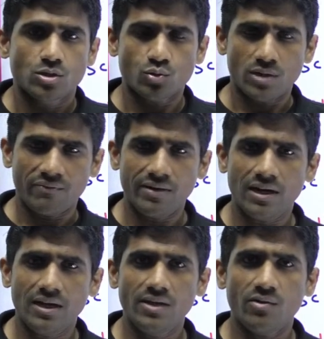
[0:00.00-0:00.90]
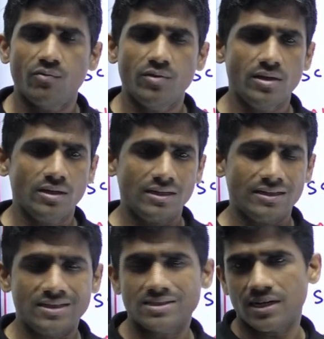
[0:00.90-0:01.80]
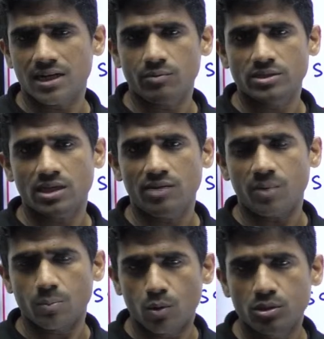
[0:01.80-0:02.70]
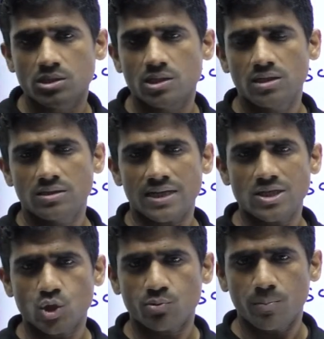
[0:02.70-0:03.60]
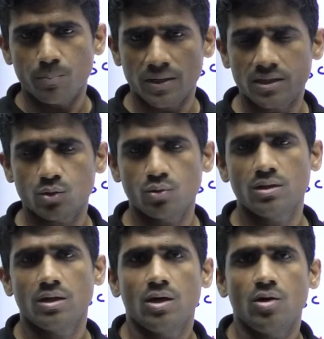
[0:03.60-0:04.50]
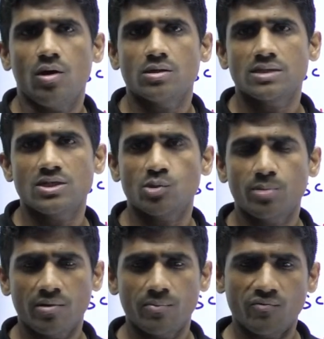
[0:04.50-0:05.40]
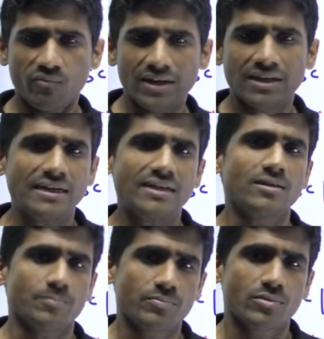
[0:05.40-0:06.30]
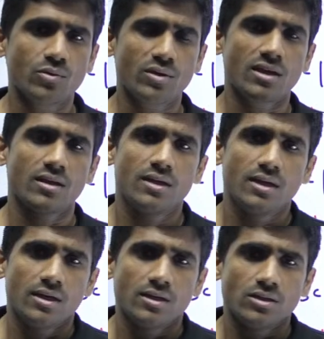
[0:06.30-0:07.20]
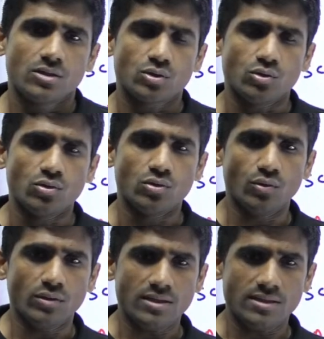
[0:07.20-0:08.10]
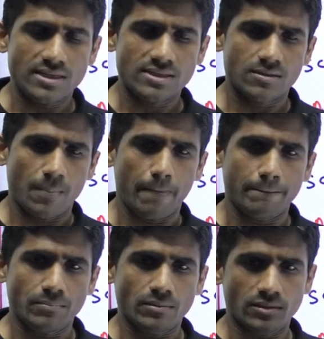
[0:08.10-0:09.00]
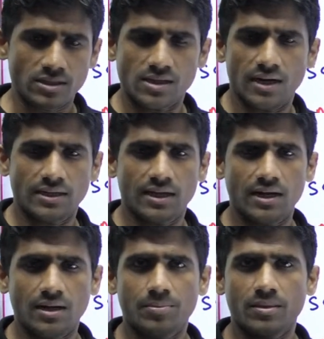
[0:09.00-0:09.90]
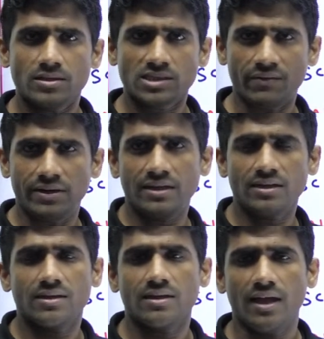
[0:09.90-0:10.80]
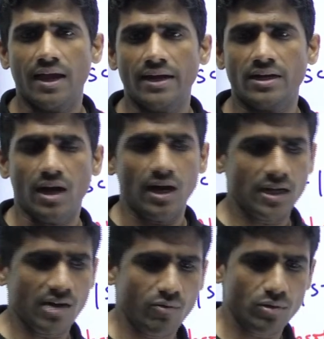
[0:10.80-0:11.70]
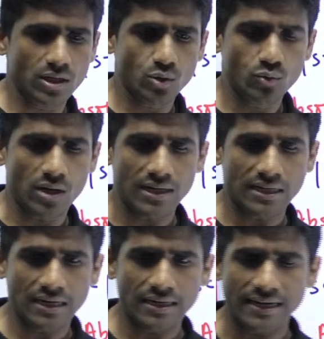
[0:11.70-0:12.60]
So definitely this article basically promotes the sense of brotherhood or sense of fraternity So yes, this Article 17 and Article 14 to Article